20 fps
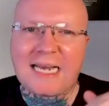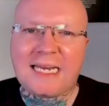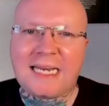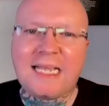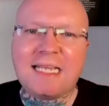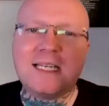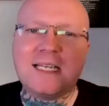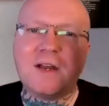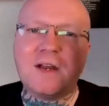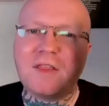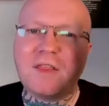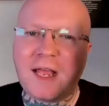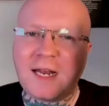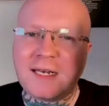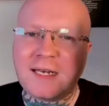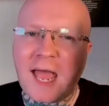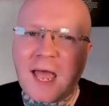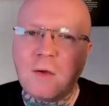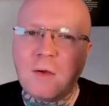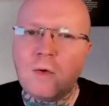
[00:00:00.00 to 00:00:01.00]
an easier
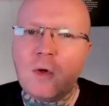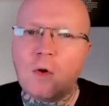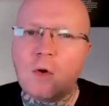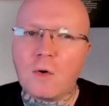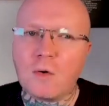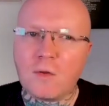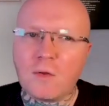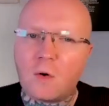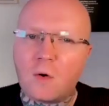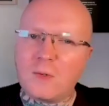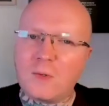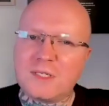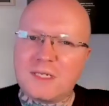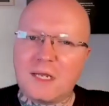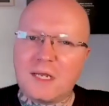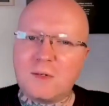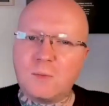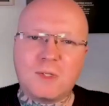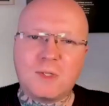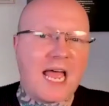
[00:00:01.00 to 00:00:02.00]
thing now, or was
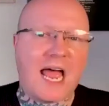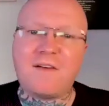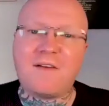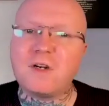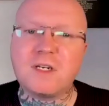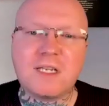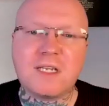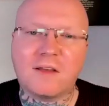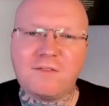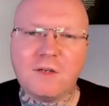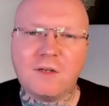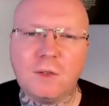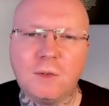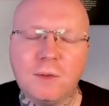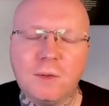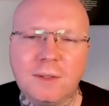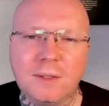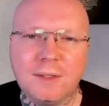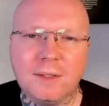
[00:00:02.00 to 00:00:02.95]
it ever difficult?